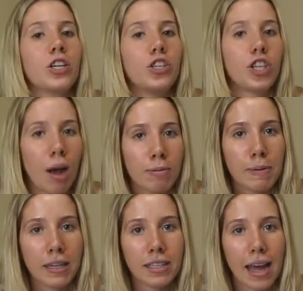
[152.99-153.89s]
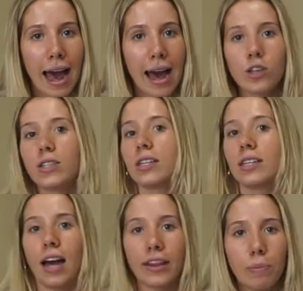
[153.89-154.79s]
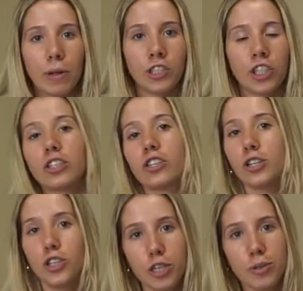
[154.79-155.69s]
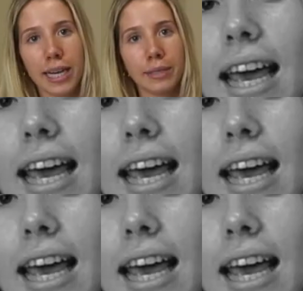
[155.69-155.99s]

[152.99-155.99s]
She comes back to the house, got the plunger, starts to use it.